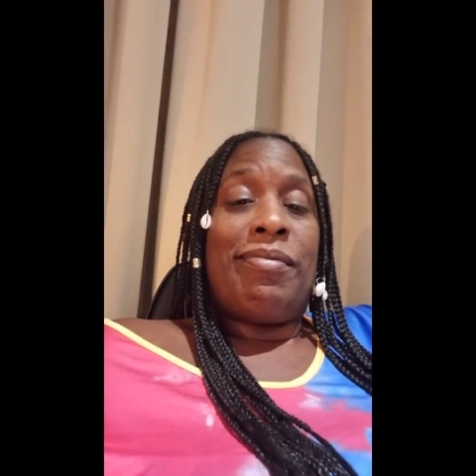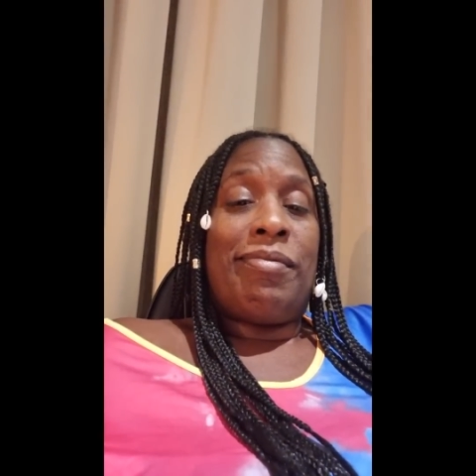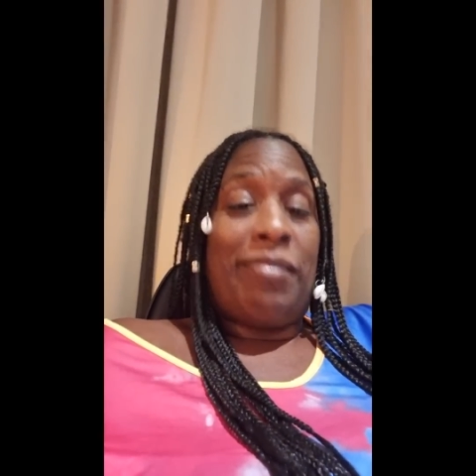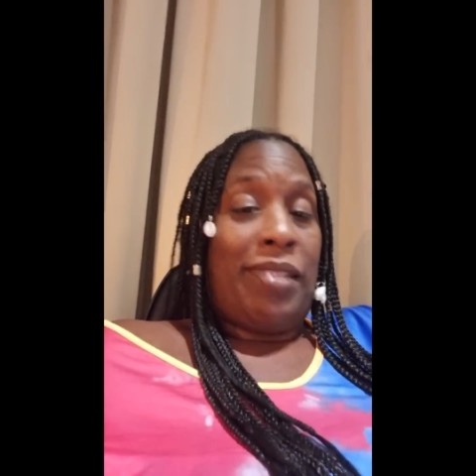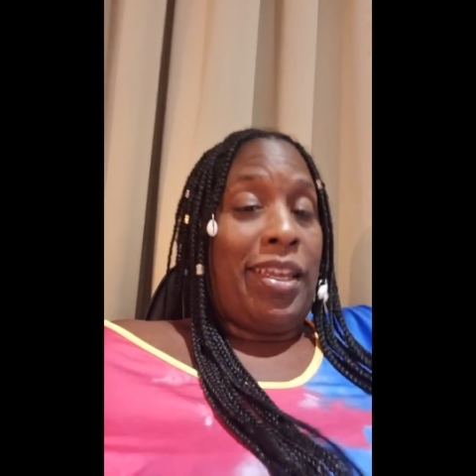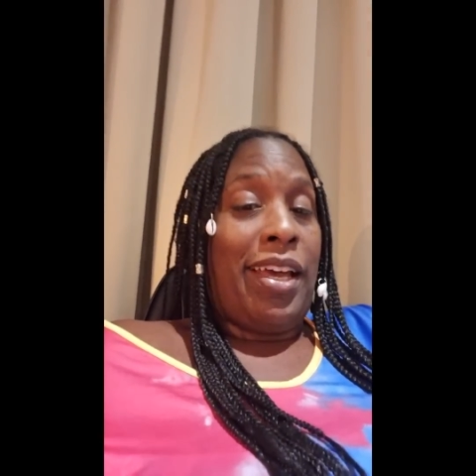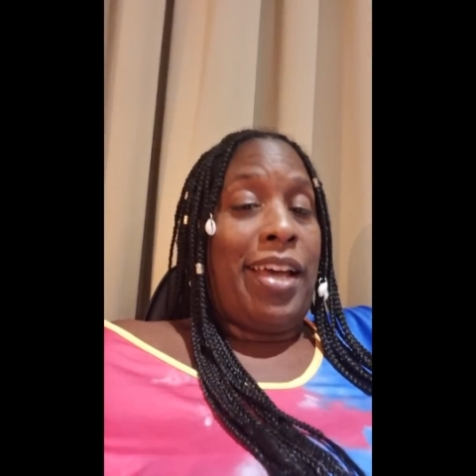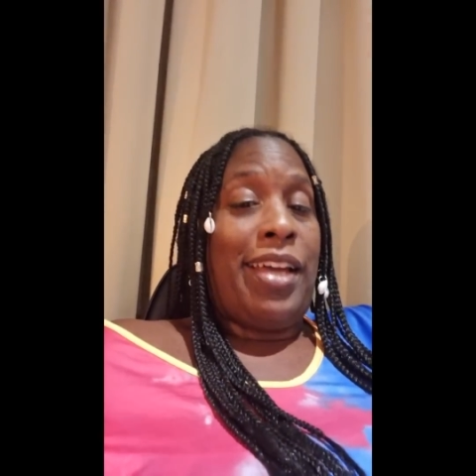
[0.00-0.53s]

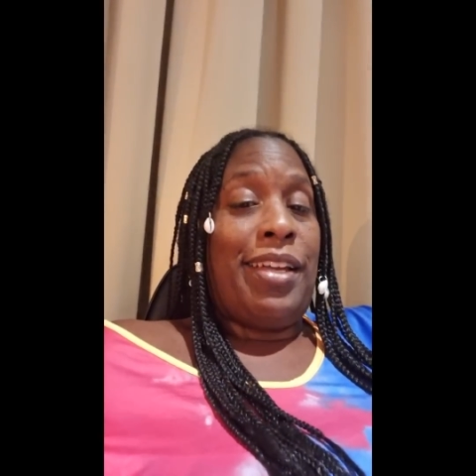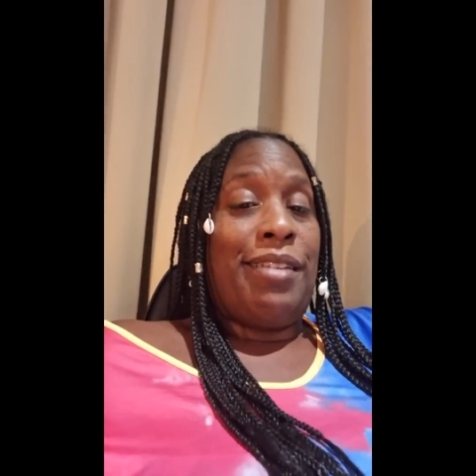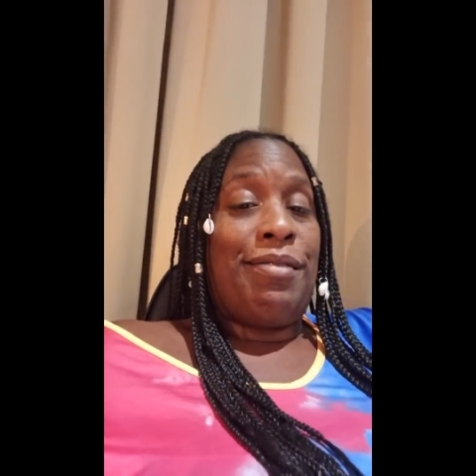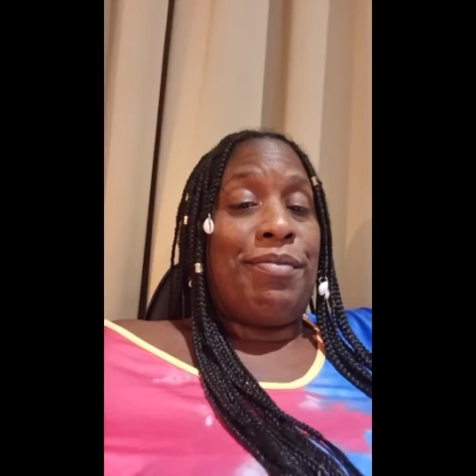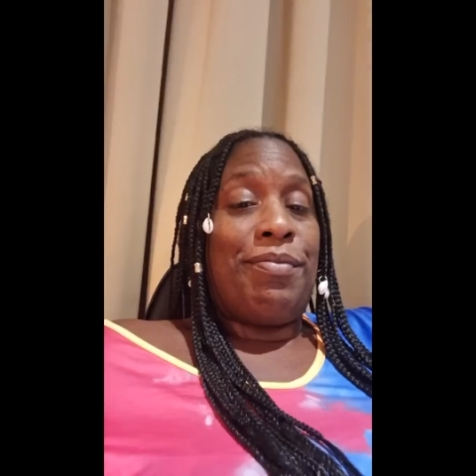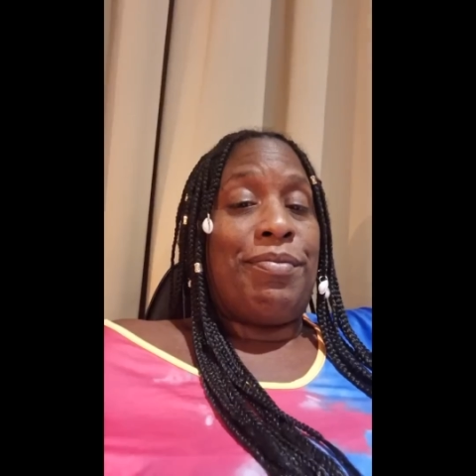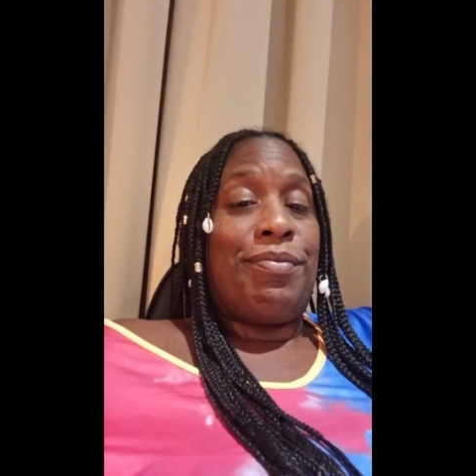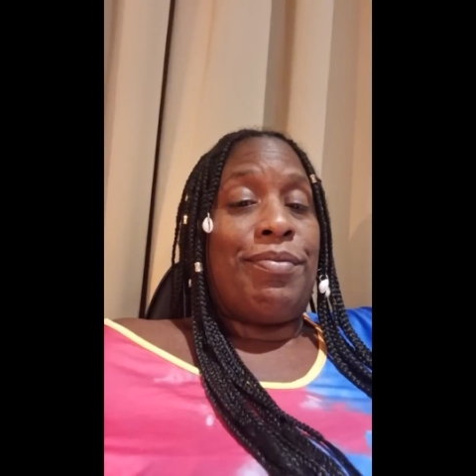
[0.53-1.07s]
Okay?
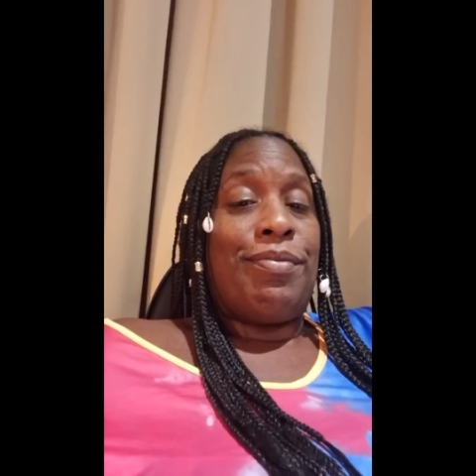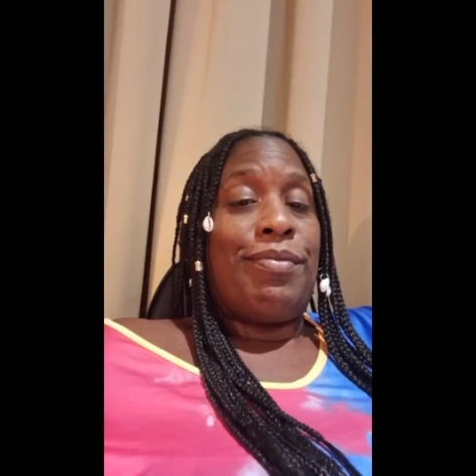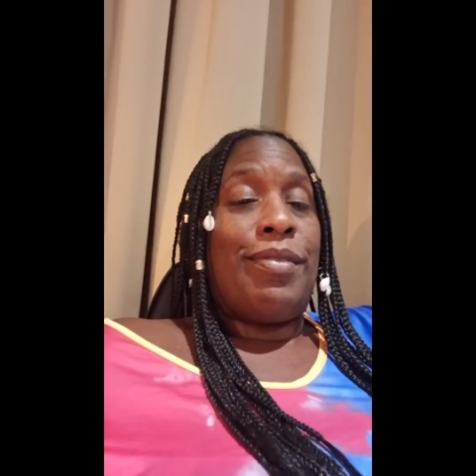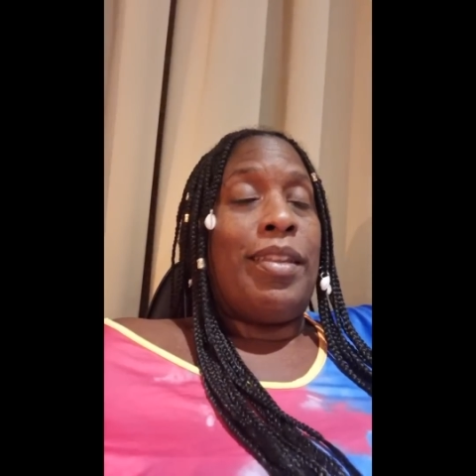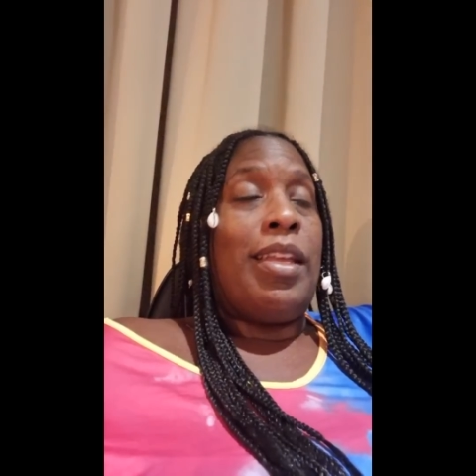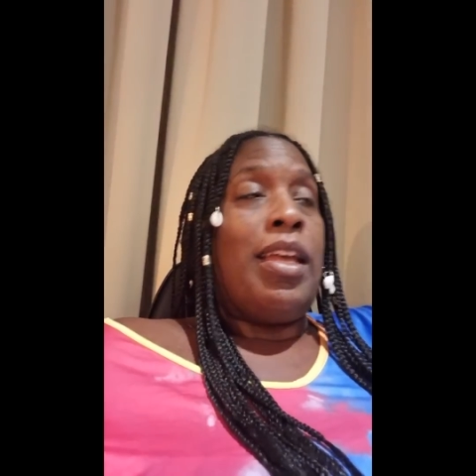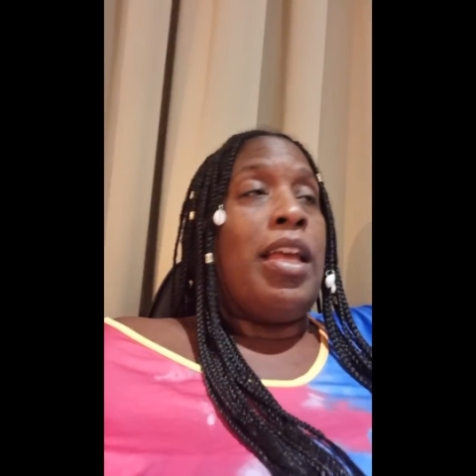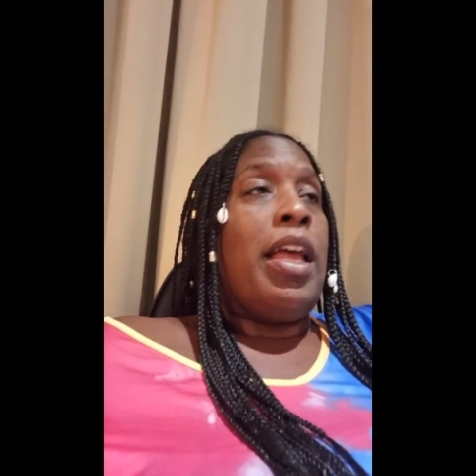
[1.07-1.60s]

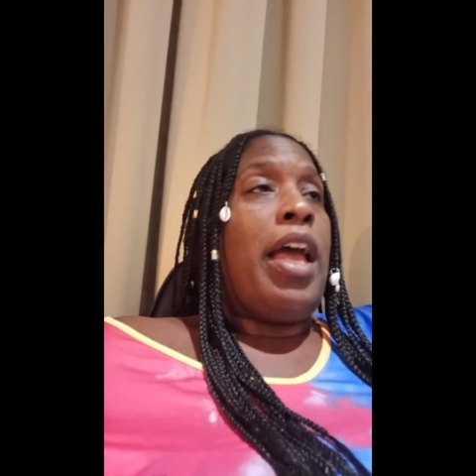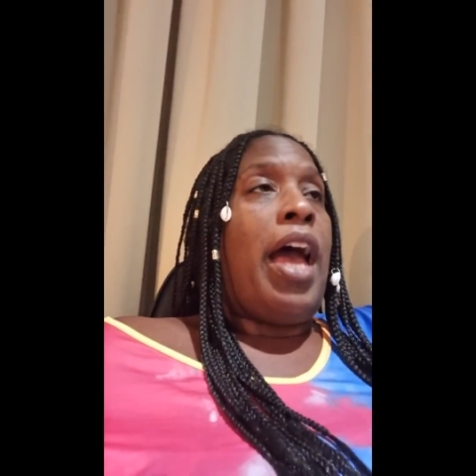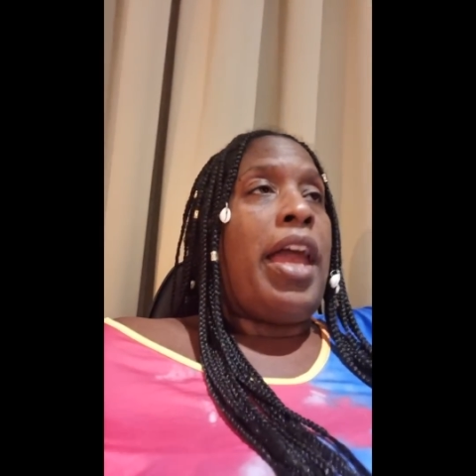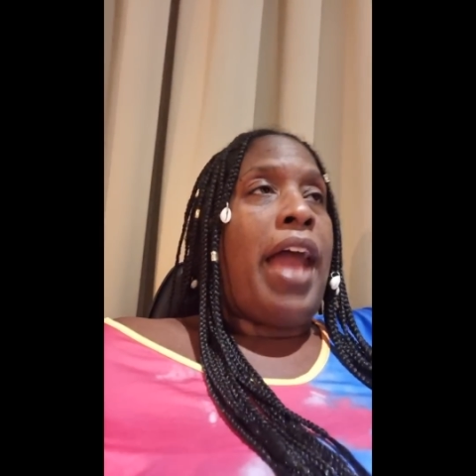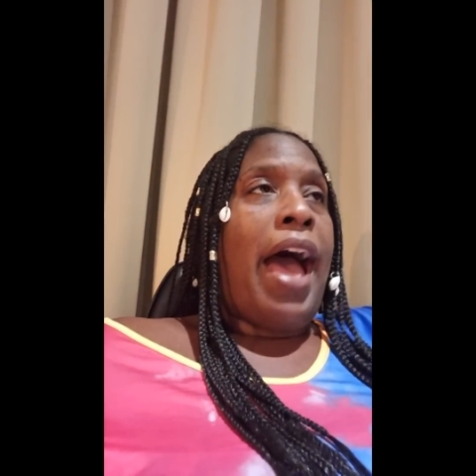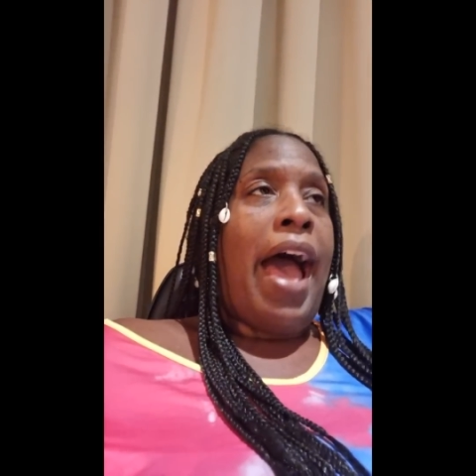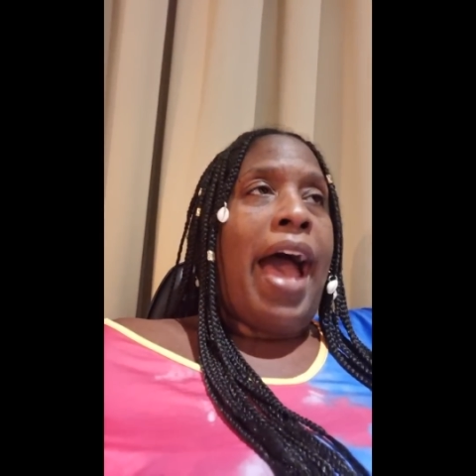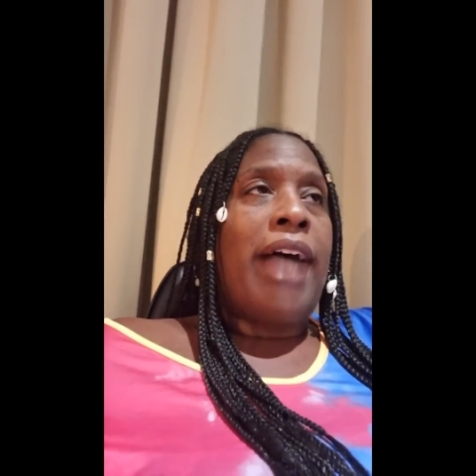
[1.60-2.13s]
And
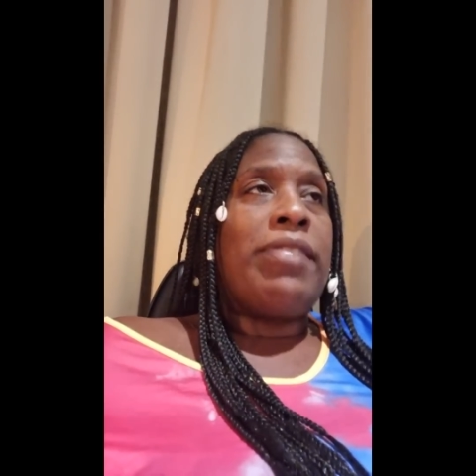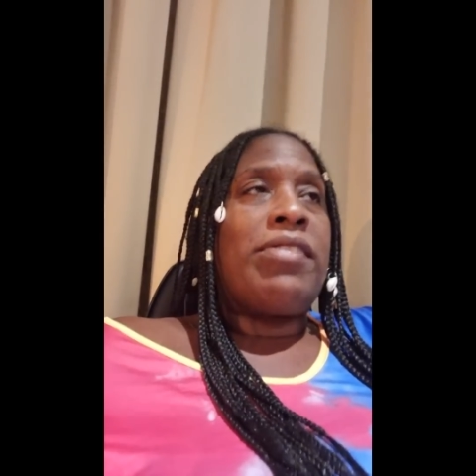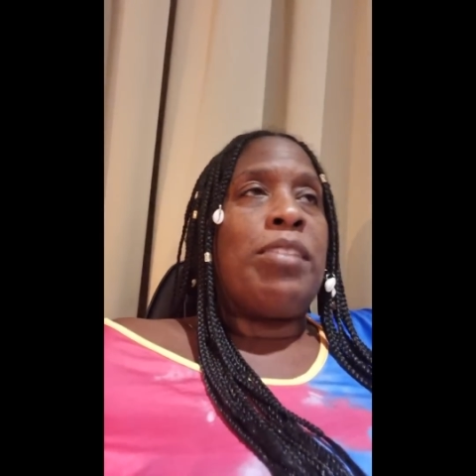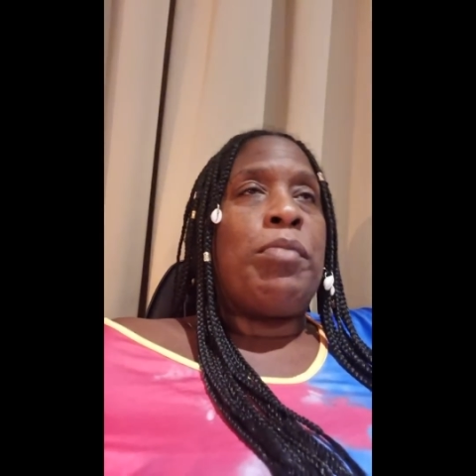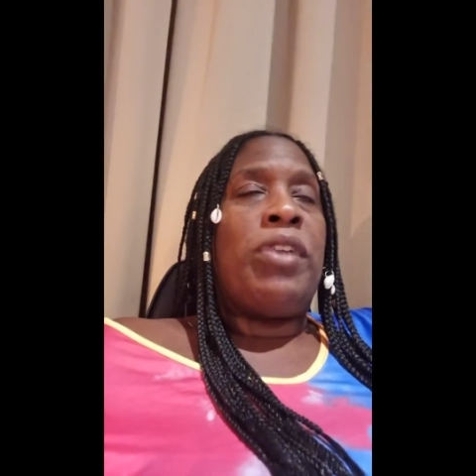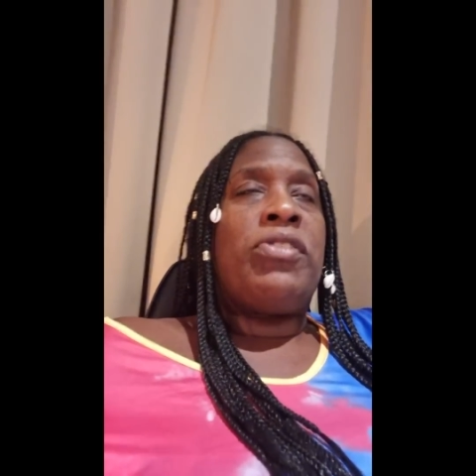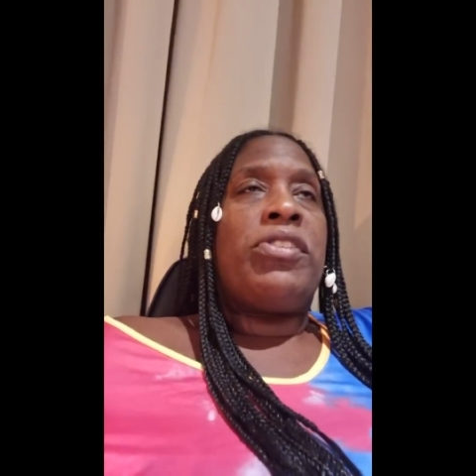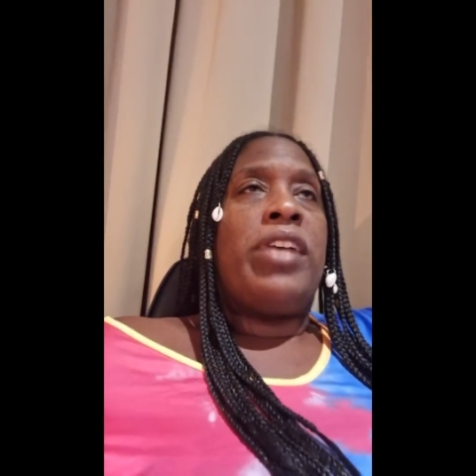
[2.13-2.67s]
I asked him,
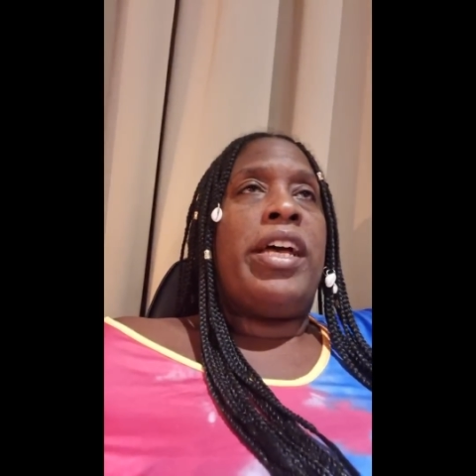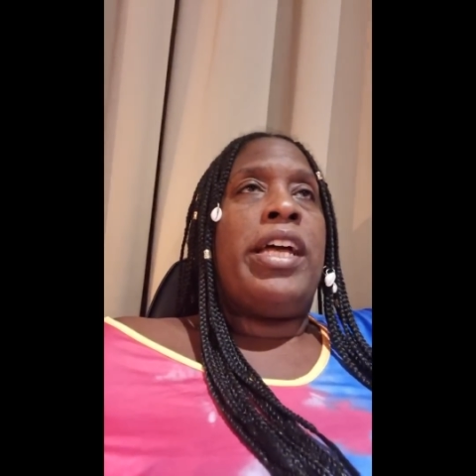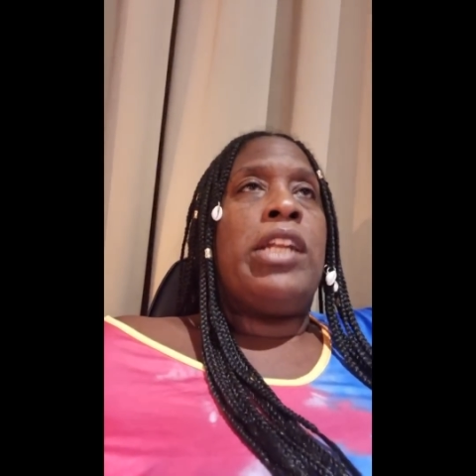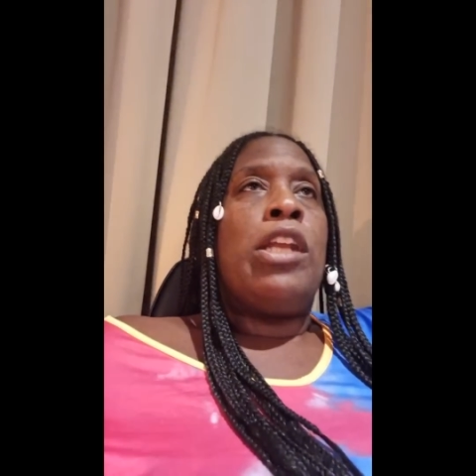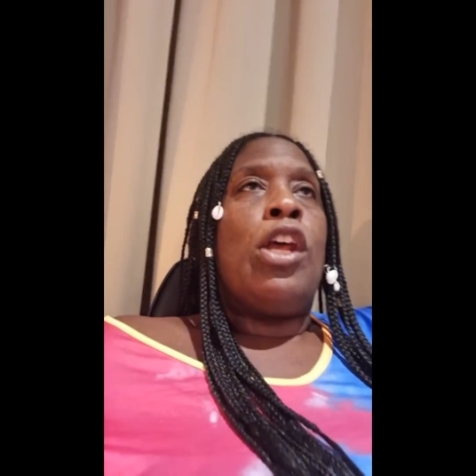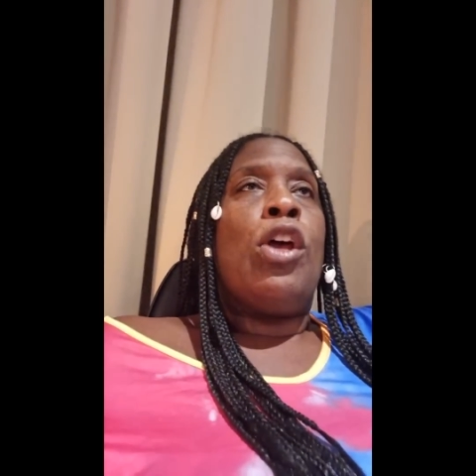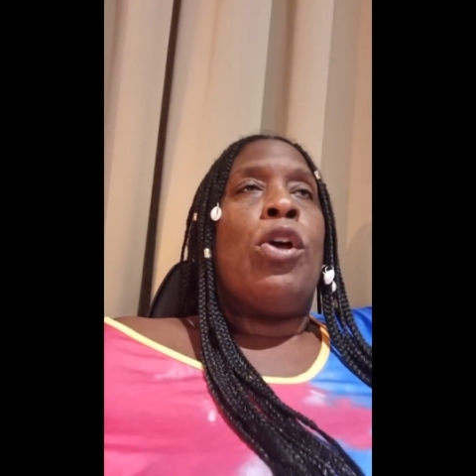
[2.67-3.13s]
I said,